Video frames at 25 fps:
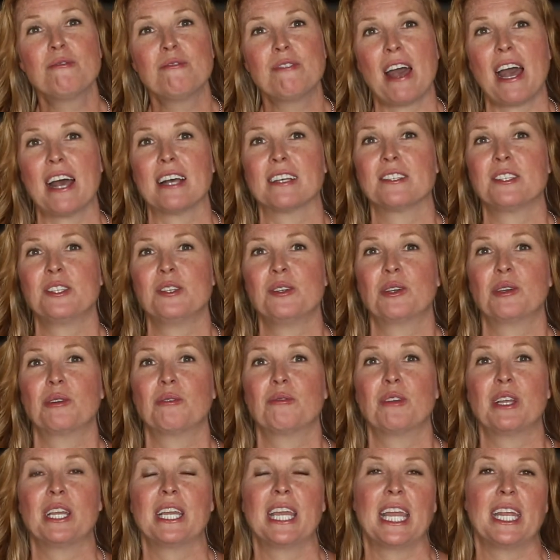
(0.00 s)
fast you
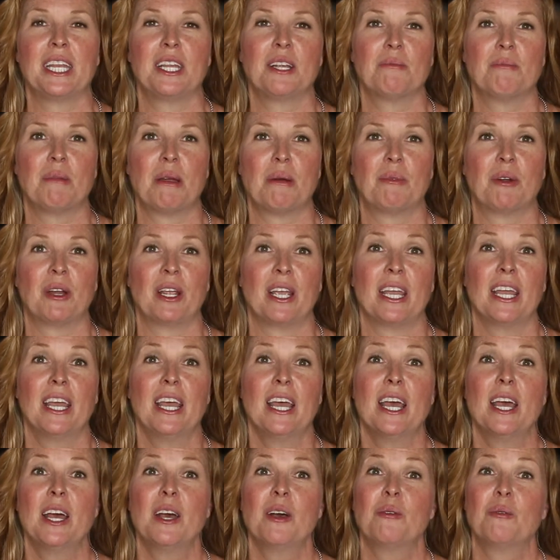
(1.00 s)
can regain your memory
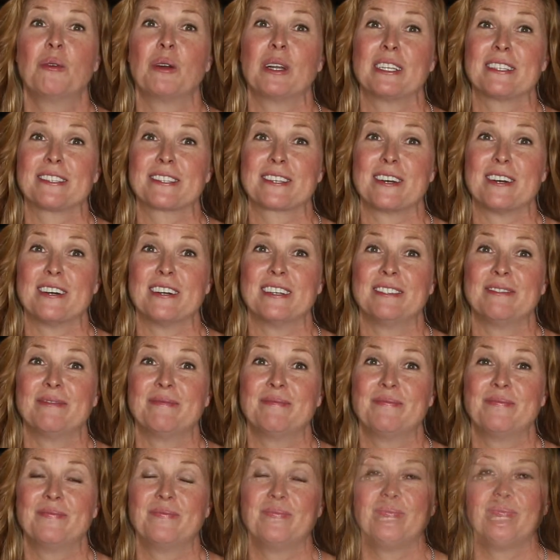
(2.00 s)
when it's
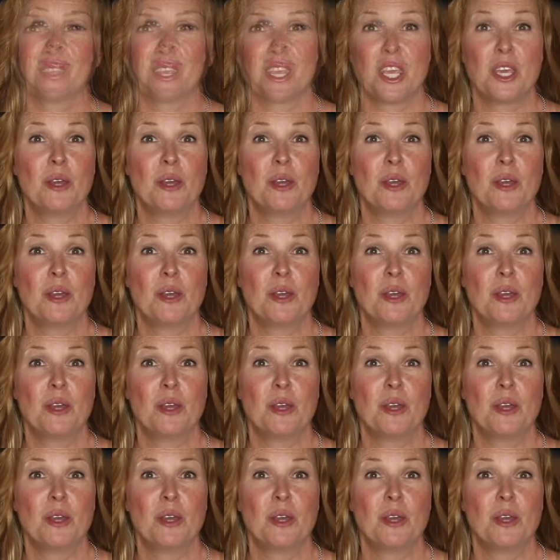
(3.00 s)
gone.